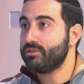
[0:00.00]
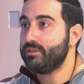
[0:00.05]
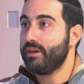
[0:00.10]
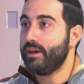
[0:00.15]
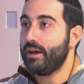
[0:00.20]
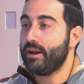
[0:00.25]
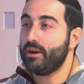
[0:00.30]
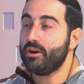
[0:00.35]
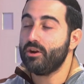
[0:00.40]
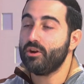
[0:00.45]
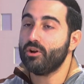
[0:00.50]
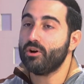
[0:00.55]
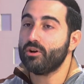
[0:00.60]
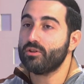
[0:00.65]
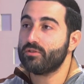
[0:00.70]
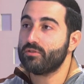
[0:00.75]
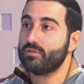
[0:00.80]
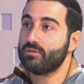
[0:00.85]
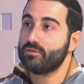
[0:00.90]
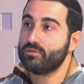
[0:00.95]
they are
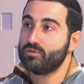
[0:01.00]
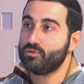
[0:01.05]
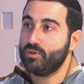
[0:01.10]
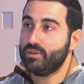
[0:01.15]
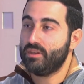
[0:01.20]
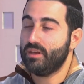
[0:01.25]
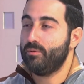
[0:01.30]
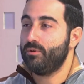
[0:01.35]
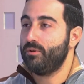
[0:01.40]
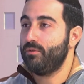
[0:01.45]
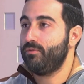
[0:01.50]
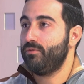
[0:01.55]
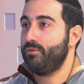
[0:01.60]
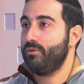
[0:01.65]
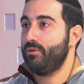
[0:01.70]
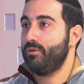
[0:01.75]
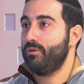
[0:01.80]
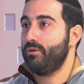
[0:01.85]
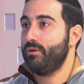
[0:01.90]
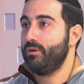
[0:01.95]
not suitable
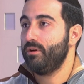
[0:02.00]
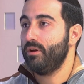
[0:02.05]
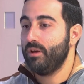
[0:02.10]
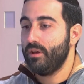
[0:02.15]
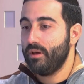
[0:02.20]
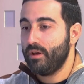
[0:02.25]
for